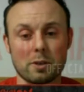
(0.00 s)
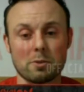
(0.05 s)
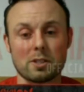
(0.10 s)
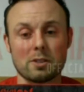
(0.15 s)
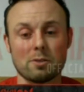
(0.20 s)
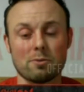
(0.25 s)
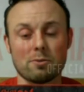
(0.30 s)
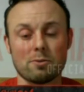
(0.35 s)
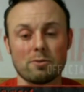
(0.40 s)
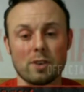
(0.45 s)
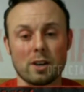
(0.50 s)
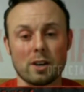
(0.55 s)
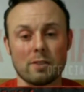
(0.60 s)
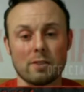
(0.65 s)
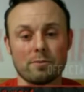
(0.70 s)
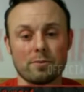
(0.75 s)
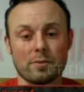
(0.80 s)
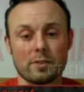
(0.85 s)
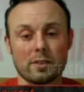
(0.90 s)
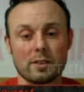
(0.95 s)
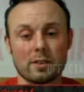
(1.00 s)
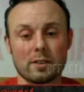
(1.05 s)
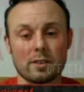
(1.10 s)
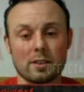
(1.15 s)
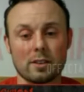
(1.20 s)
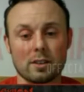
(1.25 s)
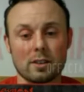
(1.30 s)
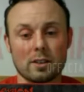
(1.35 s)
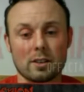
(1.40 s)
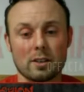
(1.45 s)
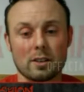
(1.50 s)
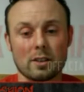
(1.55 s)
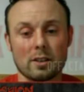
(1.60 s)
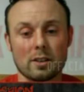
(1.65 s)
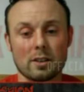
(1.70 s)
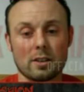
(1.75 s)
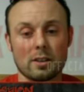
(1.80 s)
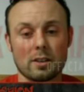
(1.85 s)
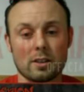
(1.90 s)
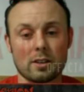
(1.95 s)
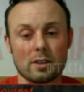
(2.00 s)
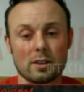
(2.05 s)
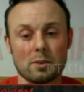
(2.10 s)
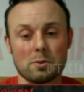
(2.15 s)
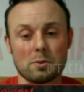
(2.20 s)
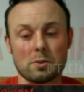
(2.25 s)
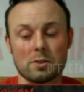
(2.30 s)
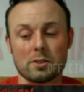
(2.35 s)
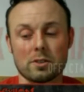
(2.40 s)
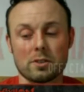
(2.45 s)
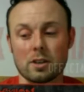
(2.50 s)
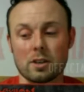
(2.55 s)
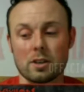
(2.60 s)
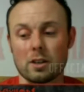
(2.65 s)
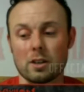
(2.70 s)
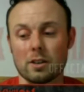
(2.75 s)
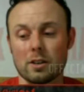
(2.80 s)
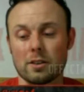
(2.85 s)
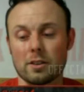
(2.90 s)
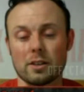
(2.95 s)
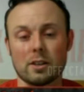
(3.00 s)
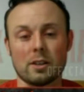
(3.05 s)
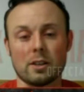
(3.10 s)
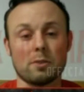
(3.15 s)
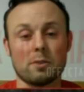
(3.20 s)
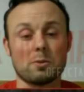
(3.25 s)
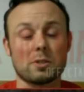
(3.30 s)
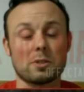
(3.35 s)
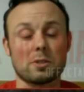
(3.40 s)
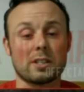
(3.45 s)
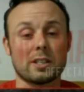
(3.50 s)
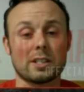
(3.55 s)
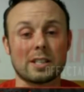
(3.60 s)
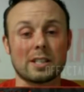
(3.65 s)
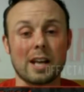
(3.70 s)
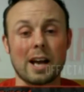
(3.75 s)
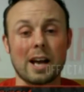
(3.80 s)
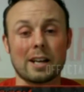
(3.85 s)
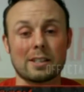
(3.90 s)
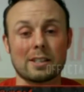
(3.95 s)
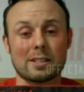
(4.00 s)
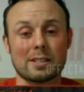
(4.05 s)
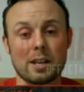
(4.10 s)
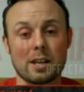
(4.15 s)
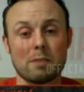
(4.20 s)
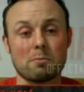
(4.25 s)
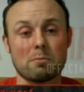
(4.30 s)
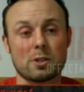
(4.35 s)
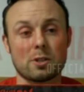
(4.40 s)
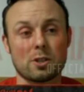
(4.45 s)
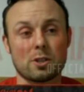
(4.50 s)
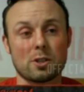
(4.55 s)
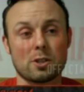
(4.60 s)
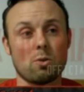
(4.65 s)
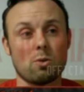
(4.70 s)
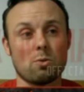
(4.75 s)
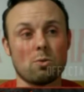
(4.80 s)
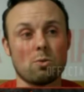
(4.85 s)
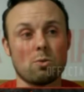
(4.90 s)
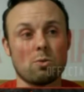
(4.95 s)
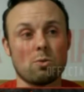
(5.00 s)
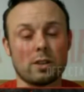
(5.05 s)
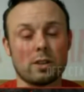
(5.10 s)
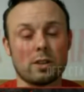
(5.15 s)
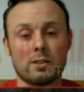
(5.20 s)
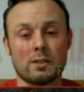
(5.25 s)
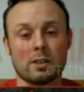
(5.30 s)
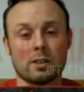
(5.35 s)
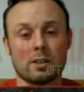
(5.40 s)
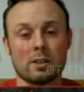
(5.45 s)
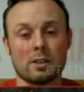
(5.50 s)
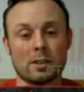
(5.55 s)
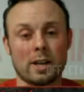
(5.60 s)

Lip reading: still fun. It was the exact same show that they